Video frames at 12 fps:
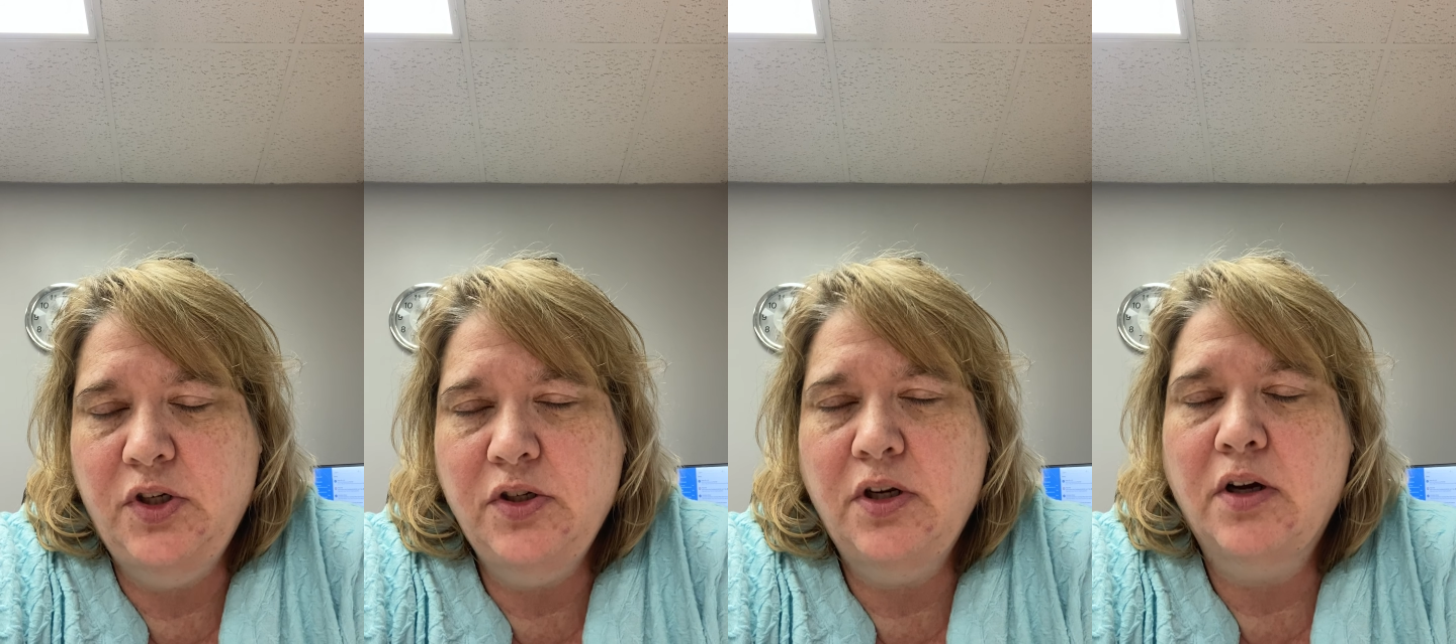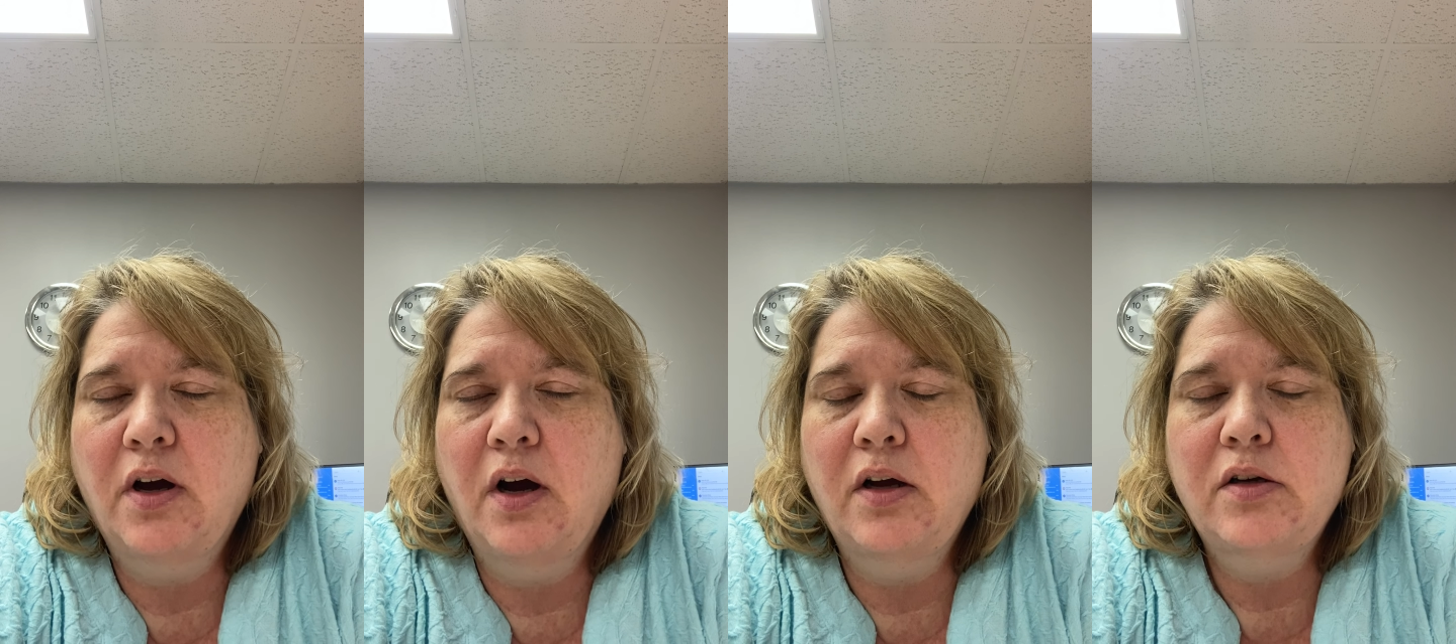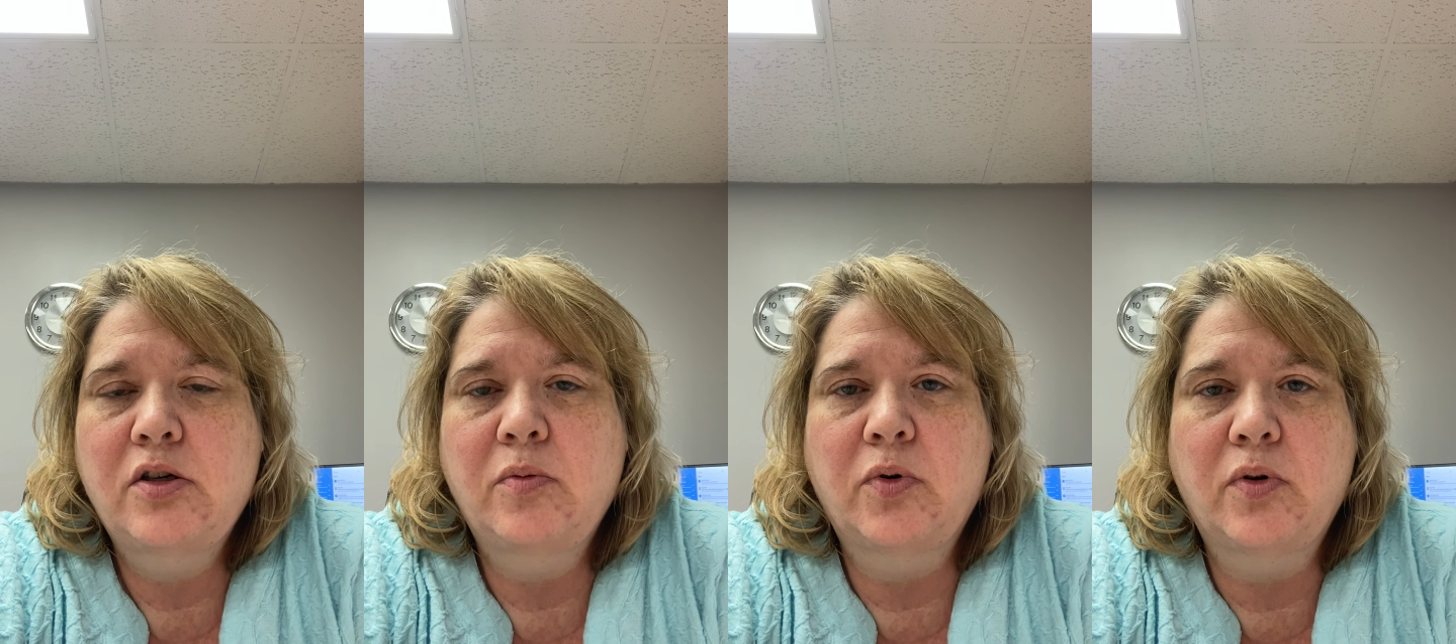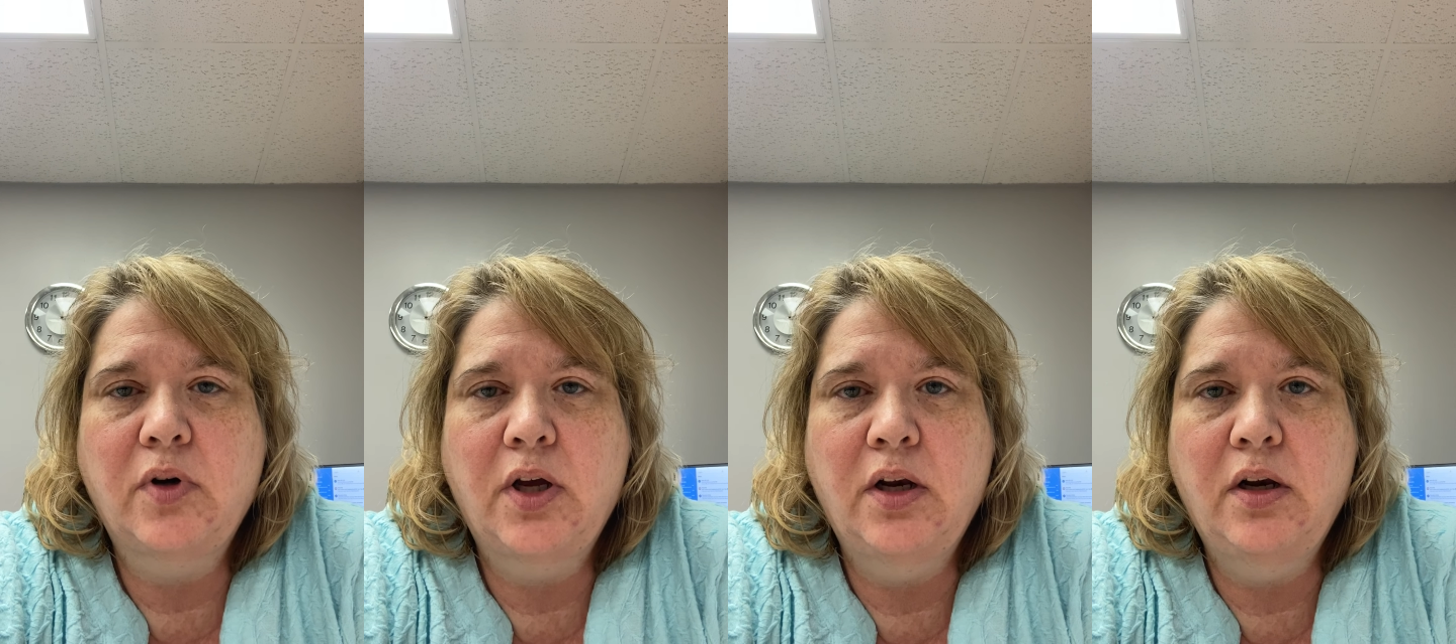
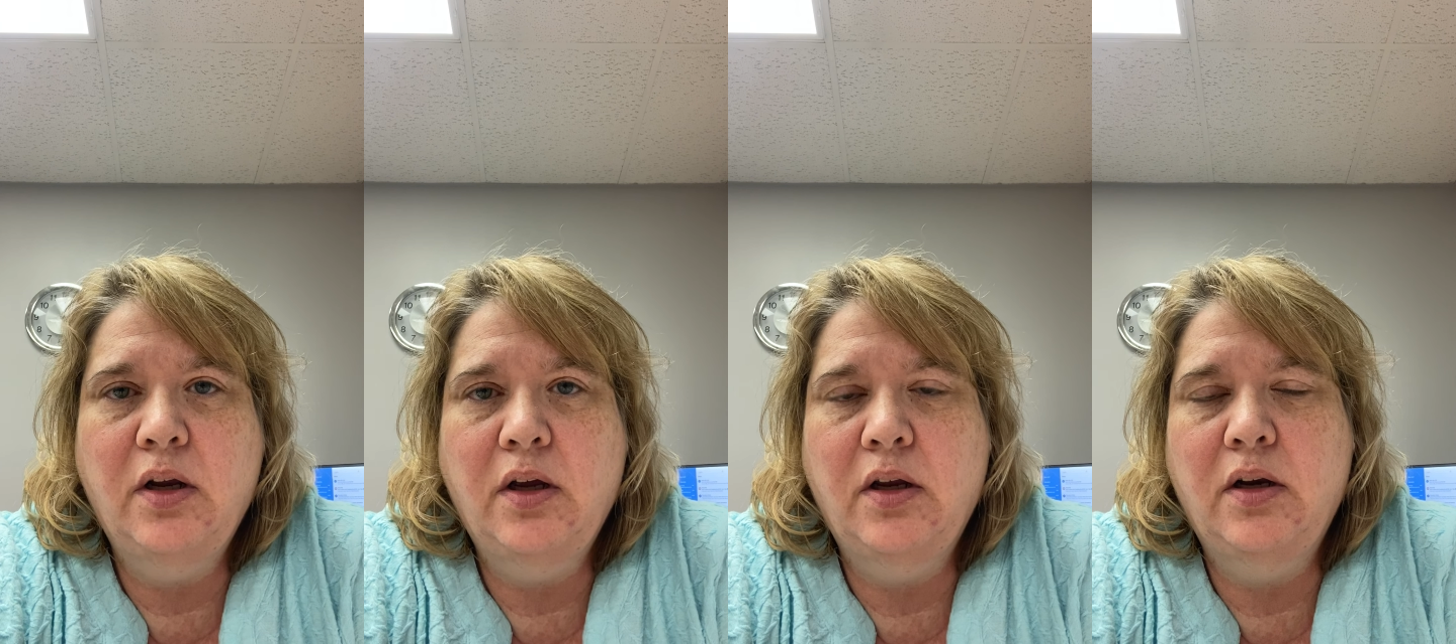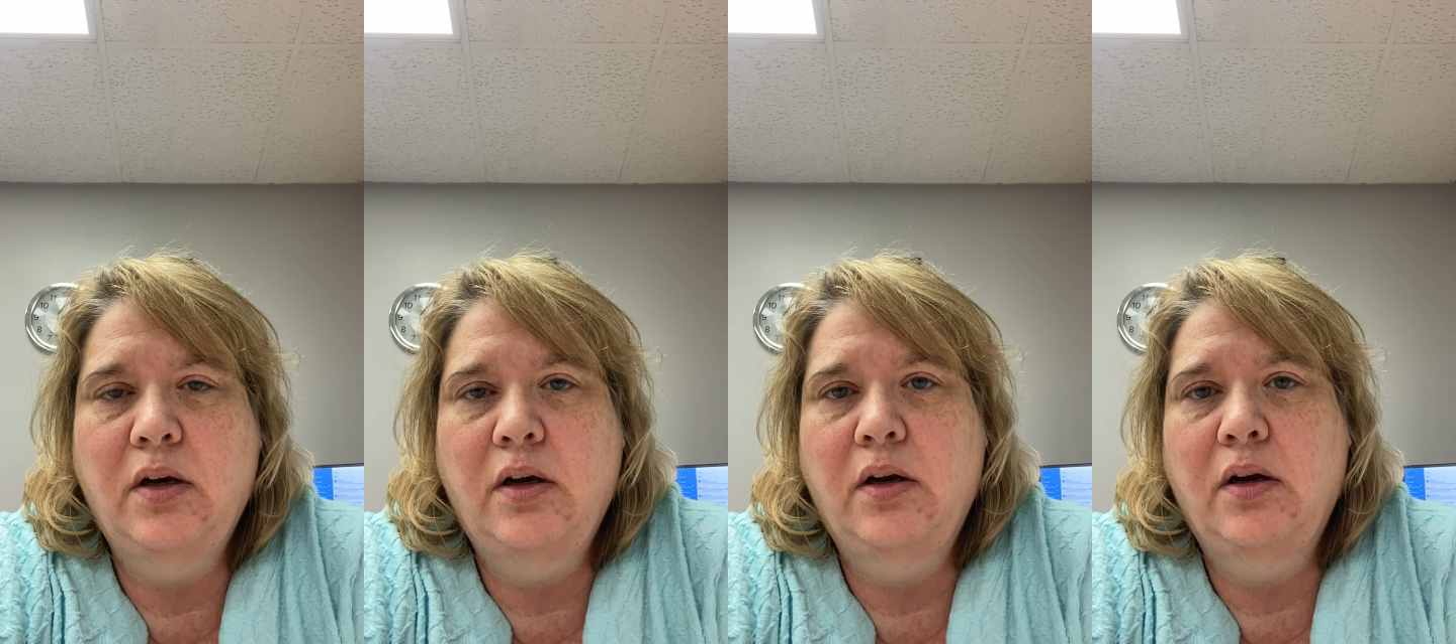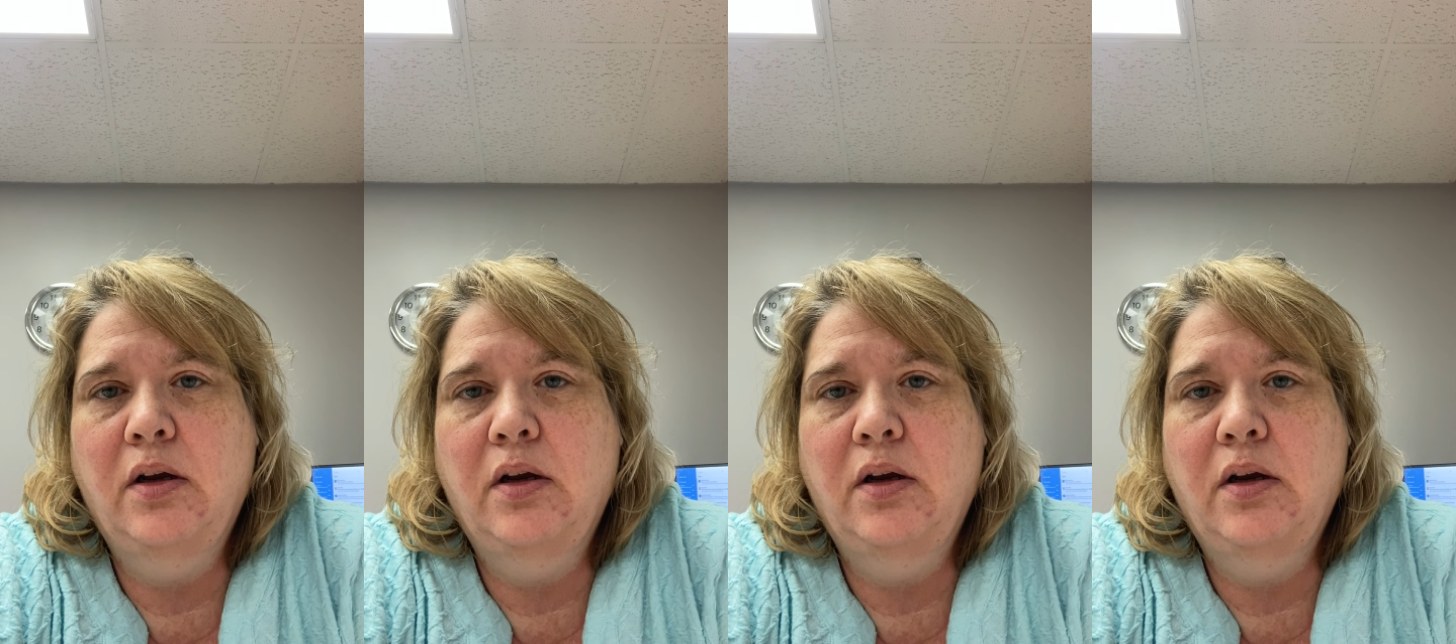unconscionable, and